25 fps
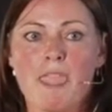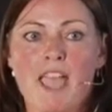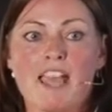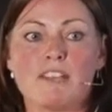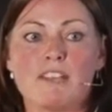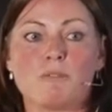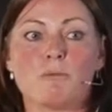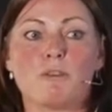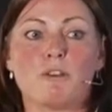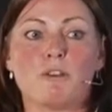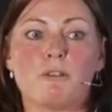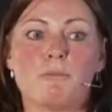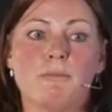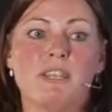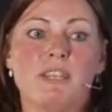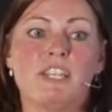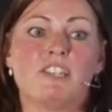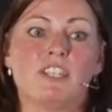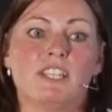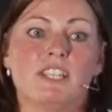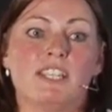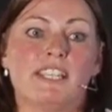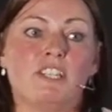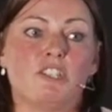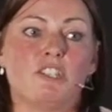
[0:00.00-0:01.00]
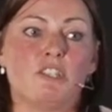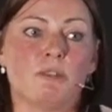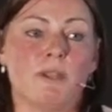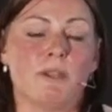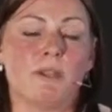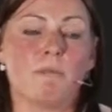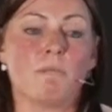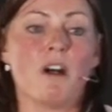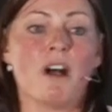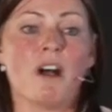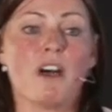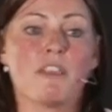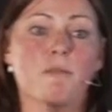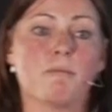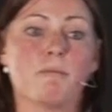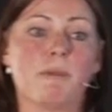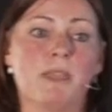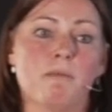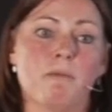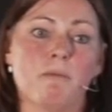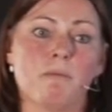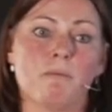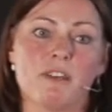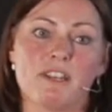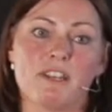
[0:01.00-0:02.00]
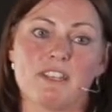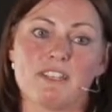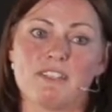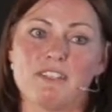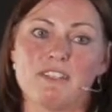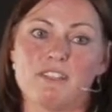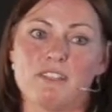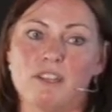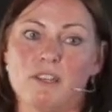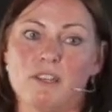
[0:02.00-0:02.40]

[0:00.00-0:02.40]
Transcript: and we're immediately doing what other people want us to